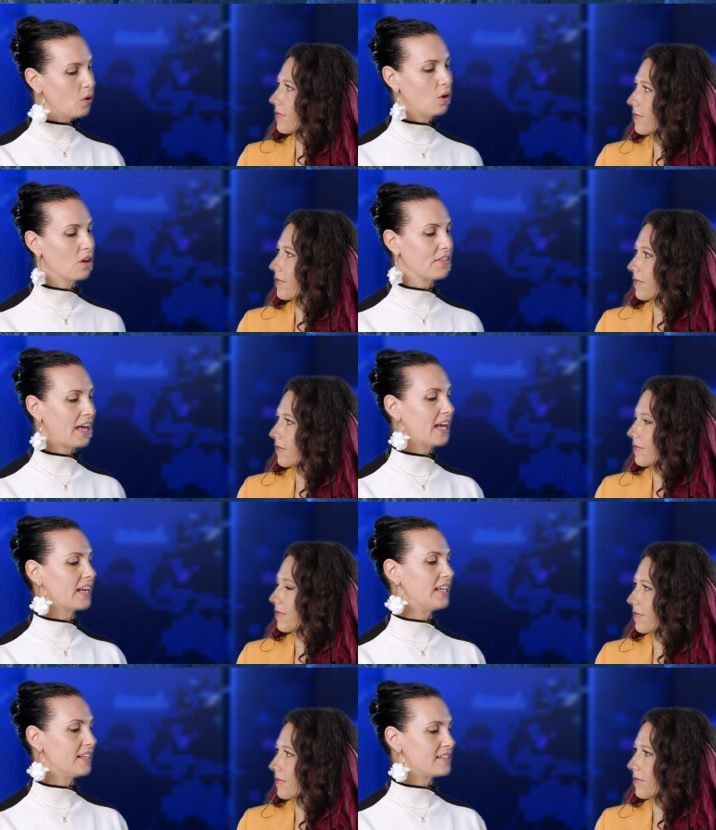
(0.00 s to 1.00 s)
Speaker 1: All of that
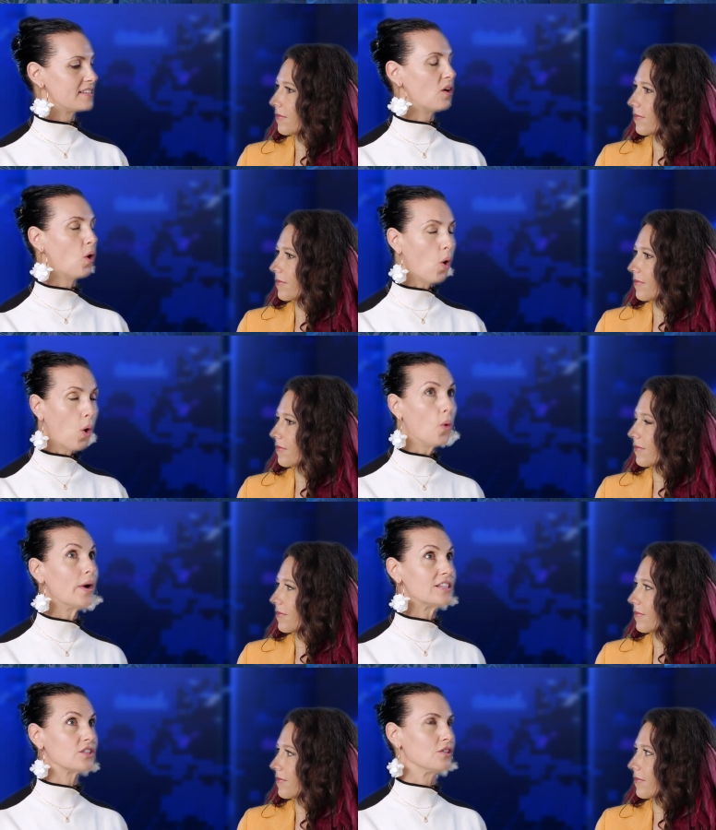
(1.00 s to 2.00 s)
is
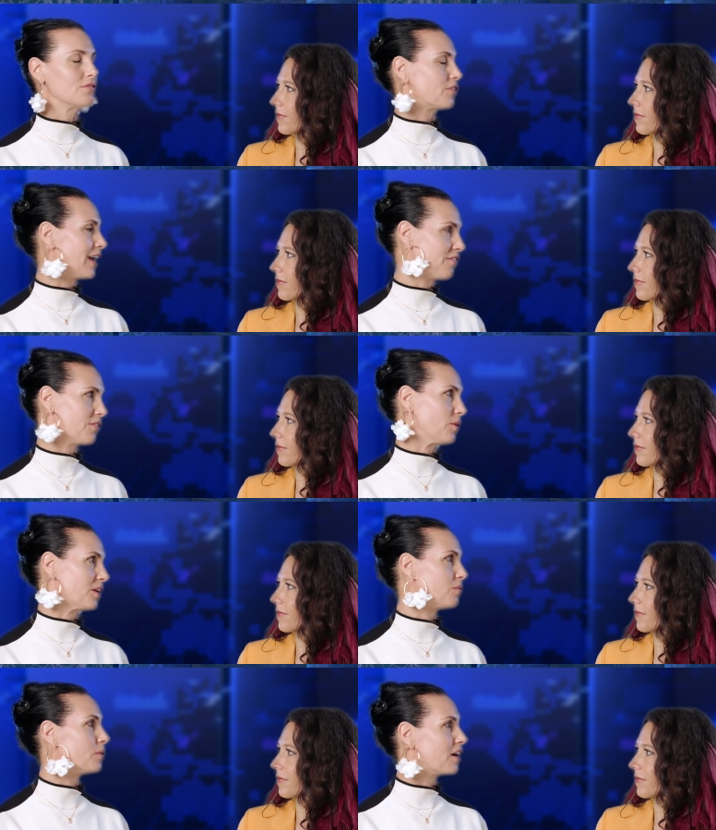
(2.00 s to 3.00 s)
always good for
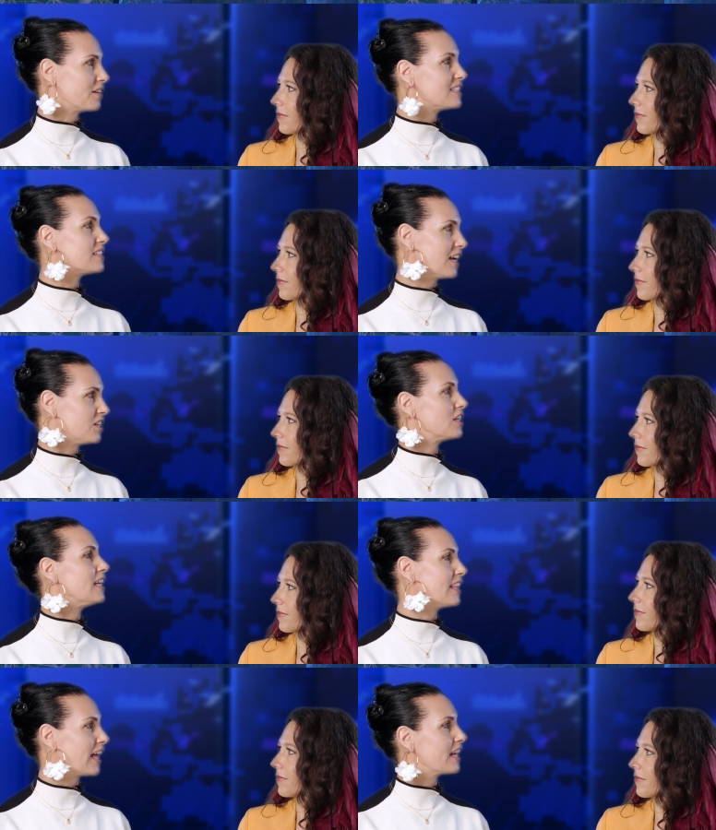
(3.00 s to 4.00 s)
everyone. We are designed to
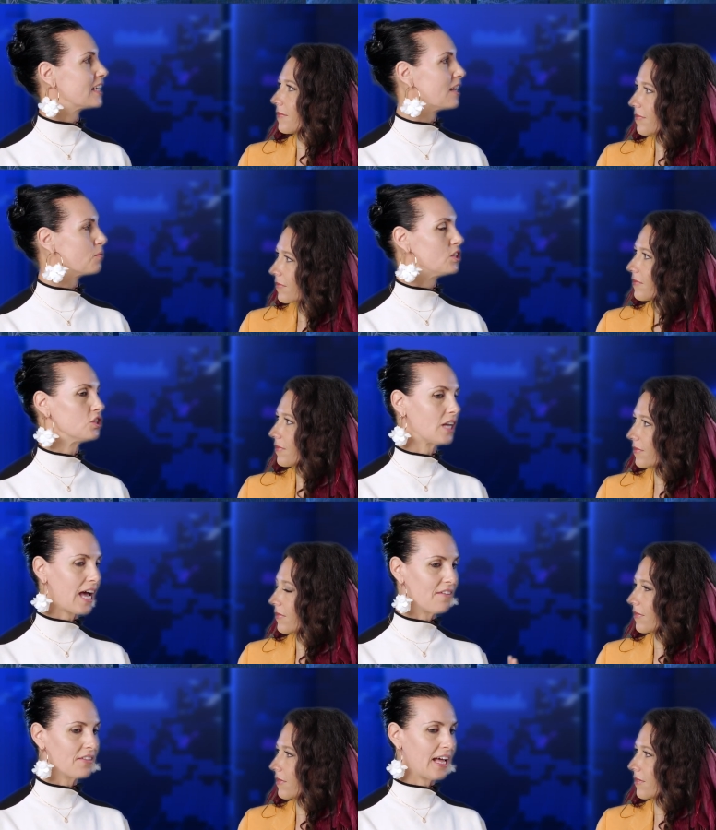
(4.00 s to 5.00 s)
eat that and we should
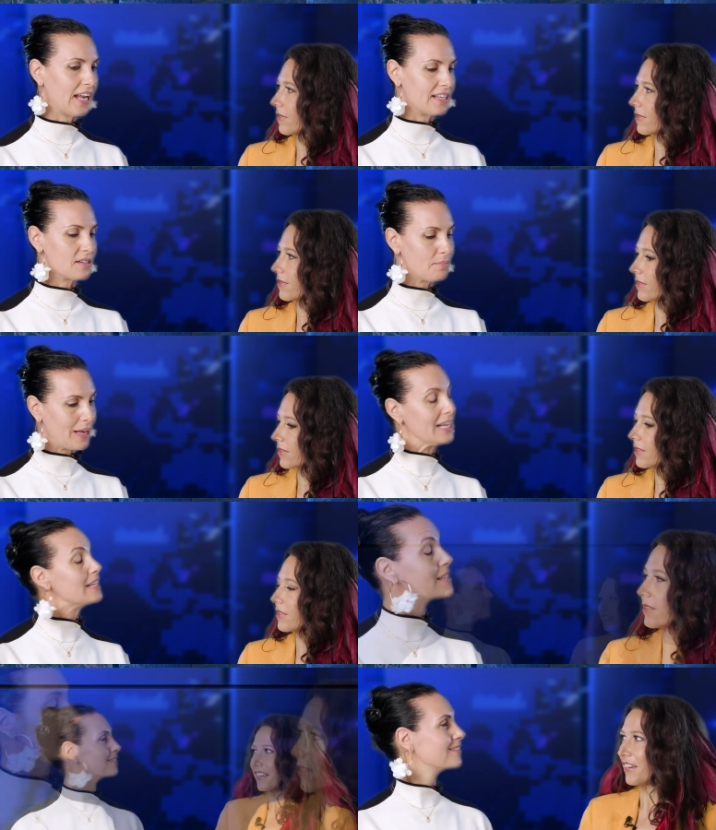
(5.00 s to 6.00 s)
have that as a
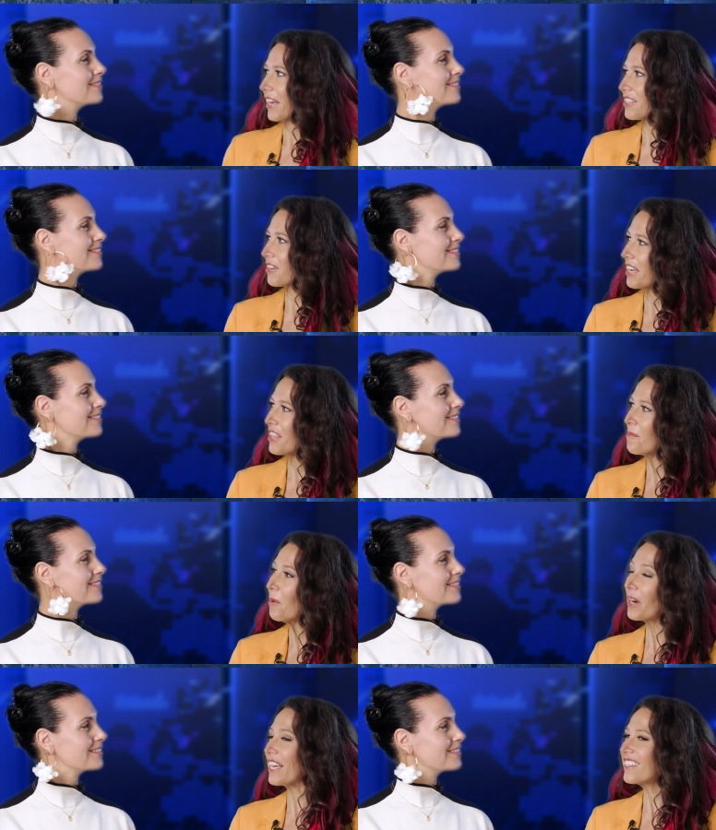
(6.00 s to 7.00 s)
base.
Speaker 2: Okay, so in the
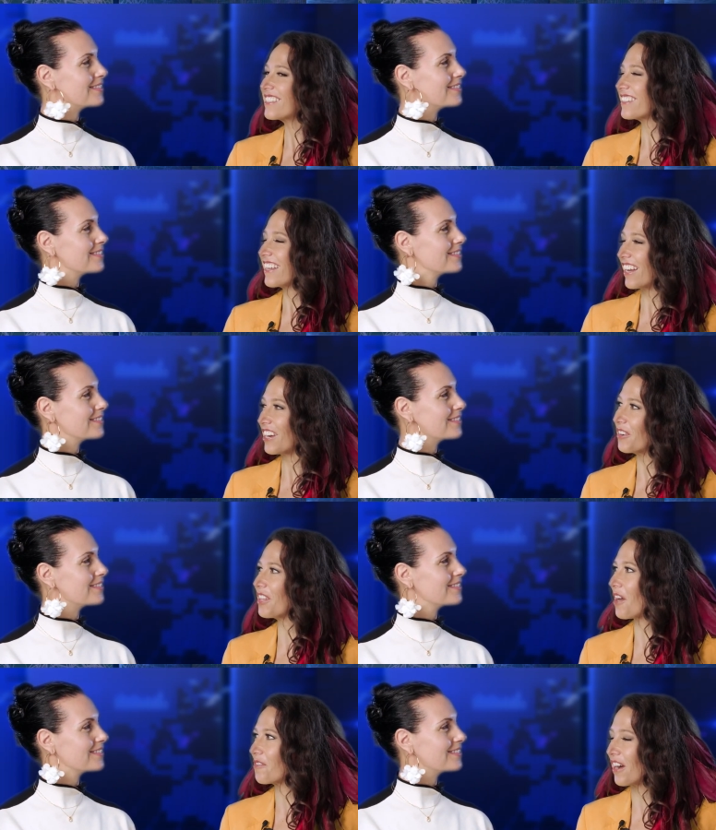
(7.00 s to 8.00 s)
mornings, and I know a
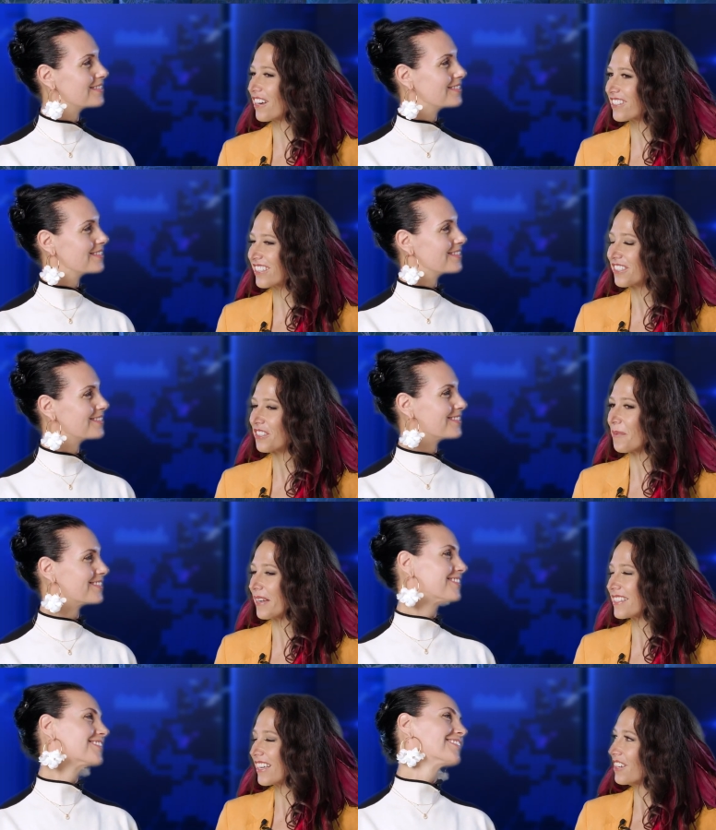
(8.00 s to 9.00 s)
lot of riders, including
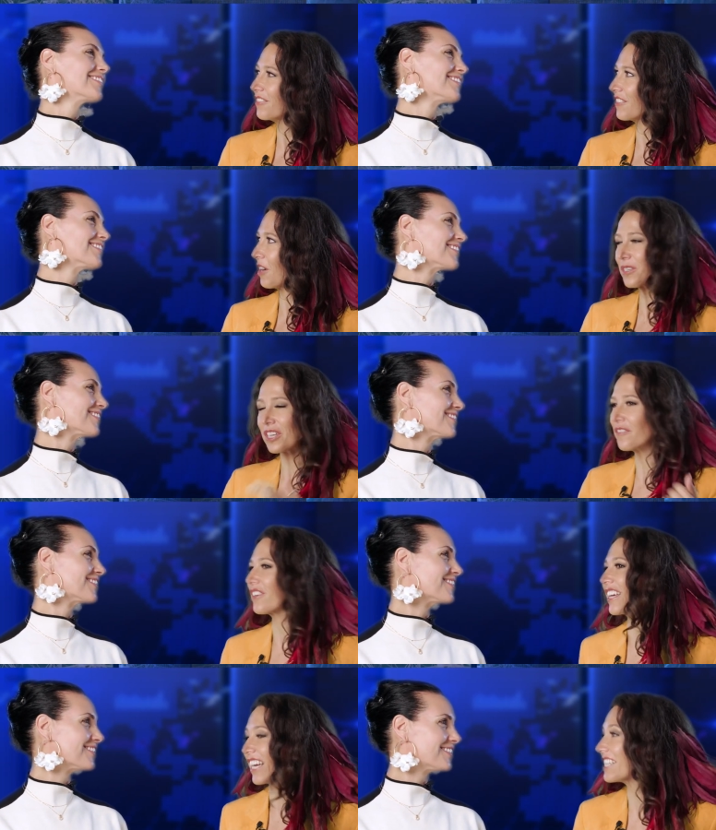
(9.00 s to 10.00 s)
myself, always go for
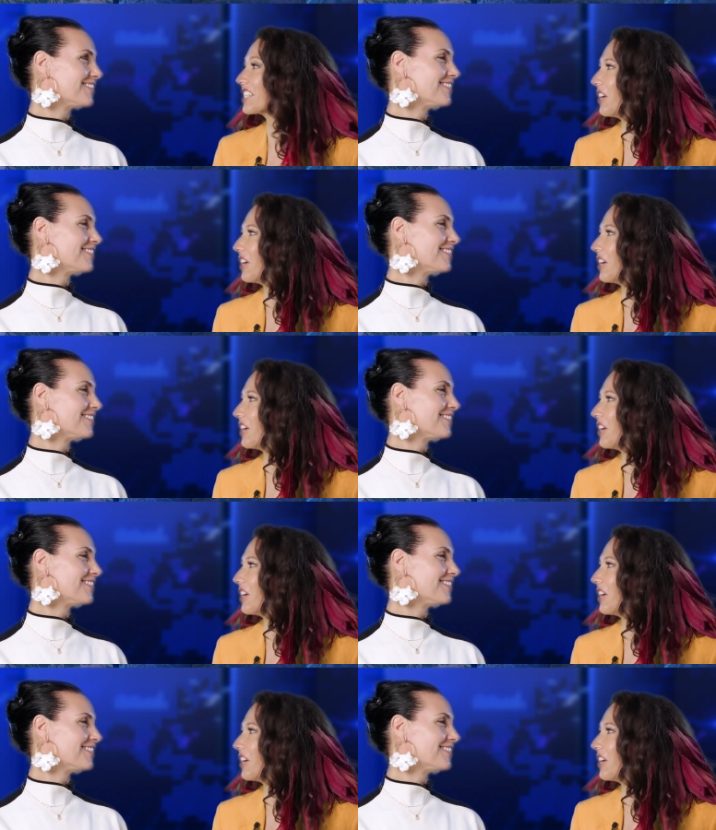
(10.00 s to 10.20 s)
like an iced